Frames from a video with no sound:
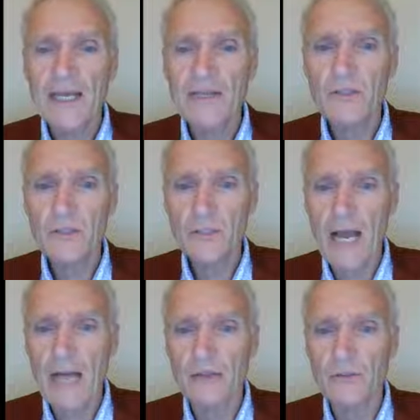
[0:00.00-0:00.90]
is the
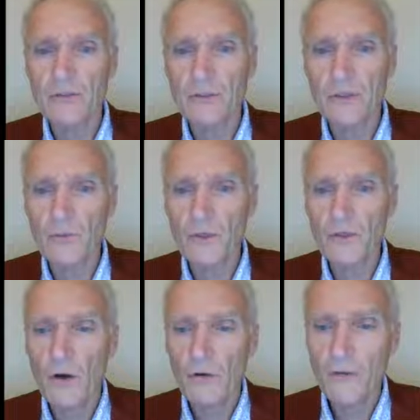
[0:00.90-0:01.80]
challenge that
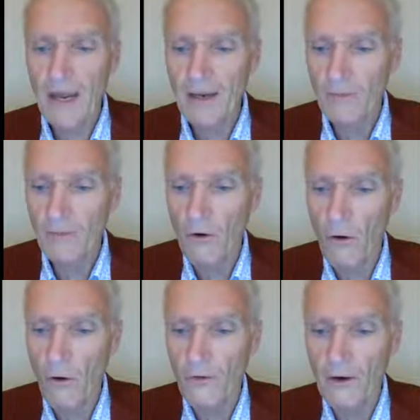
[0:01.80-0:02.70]
we're trying to
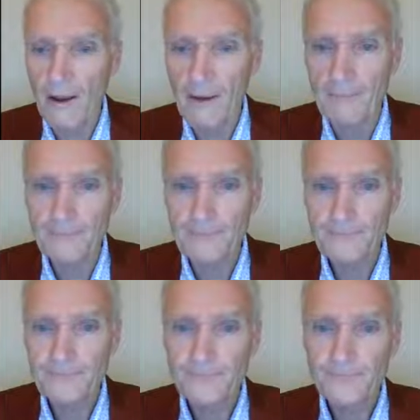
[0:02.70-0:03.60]
overcome.